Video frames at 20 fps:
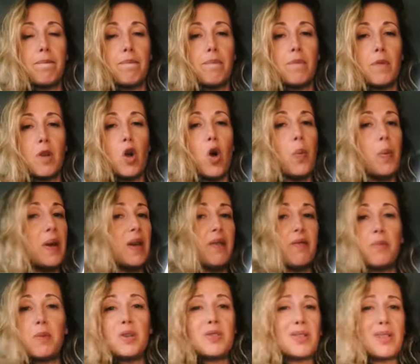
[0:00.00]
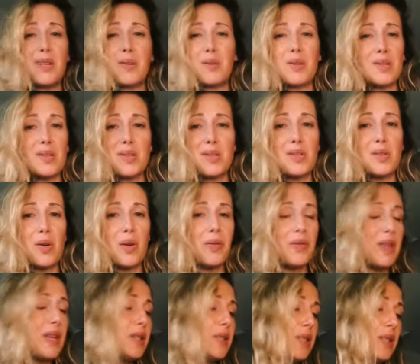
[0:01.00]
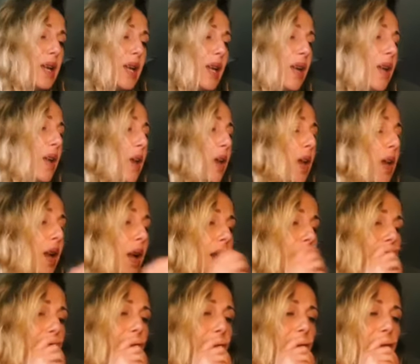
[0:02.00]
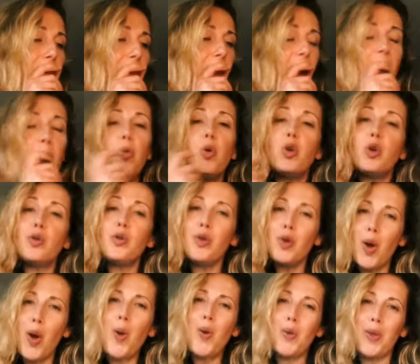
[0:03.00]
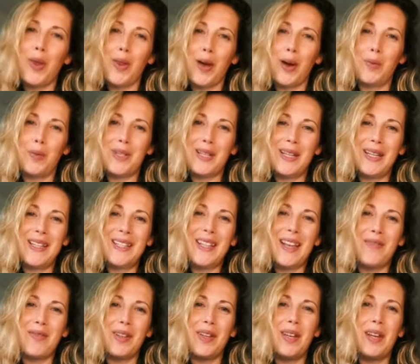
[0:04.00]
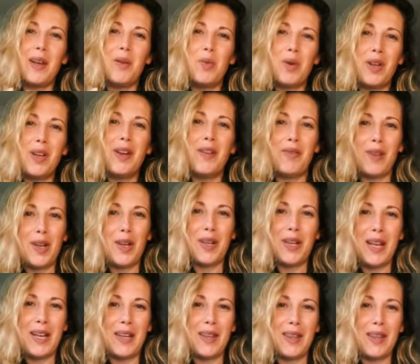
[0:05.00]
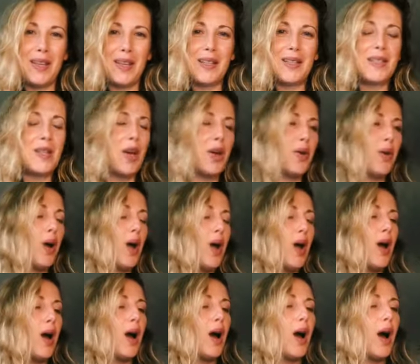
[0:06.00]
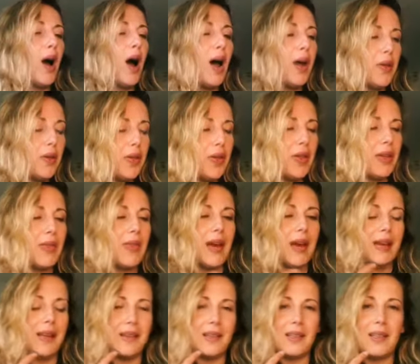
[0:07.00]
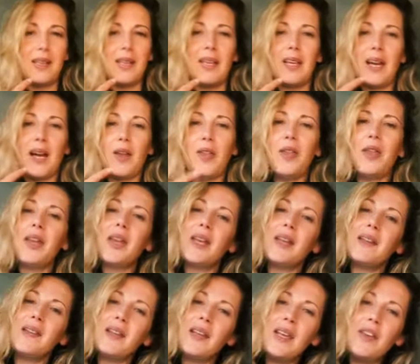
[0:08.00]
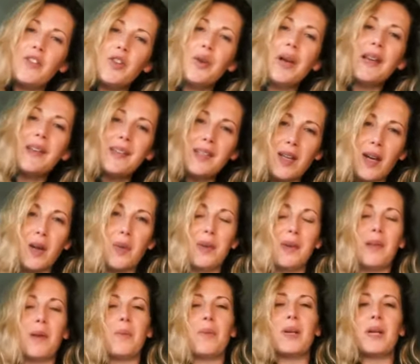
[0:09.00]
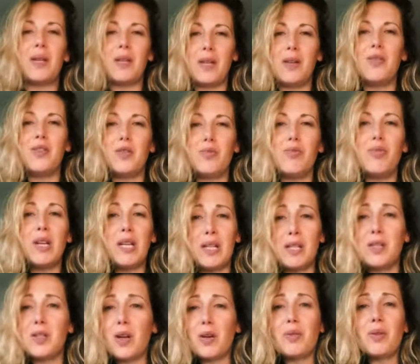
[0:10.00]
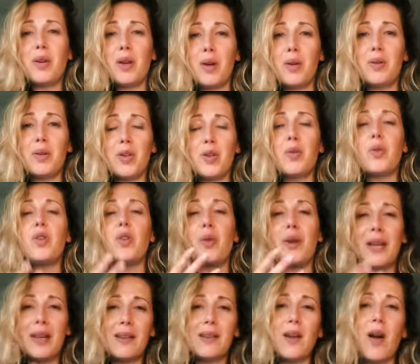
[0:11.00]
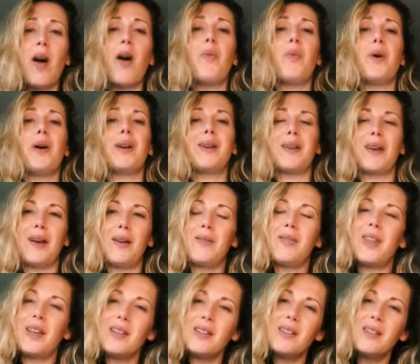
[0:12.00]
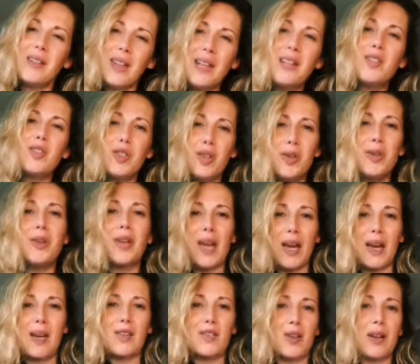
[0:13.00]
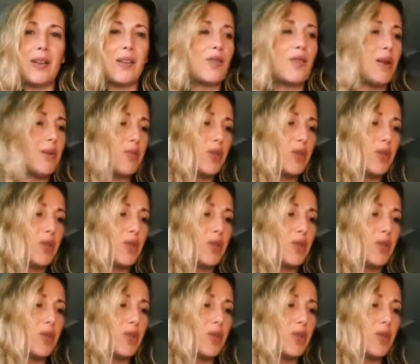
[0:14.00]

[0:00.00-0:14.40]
copy of music, which I just got off the internet, I wouldn't know that that was an E7 and I wouldn't have learnt anything. So I think it's, if you get stuck with something and if you really don't know, your ears can't work it out, then do get a transcription